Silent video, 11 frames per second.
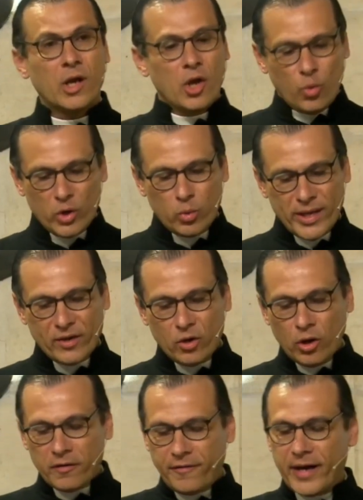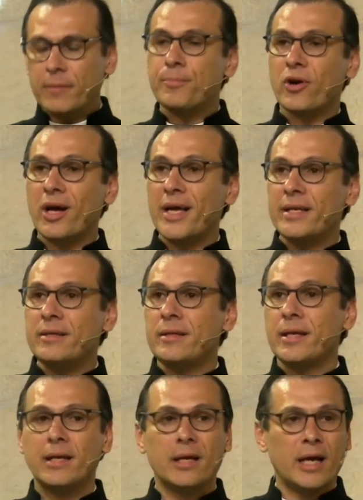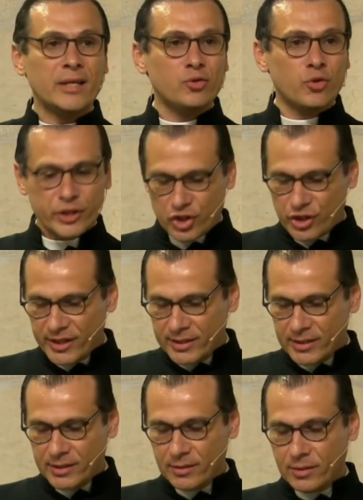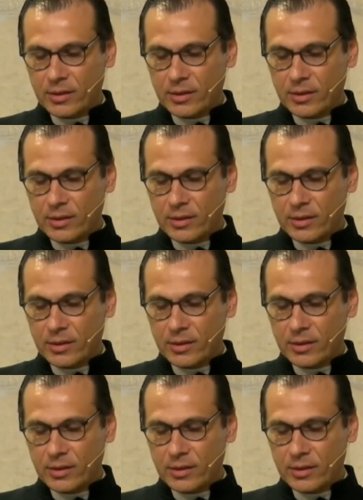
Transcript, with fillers: When we glorify pride and richness,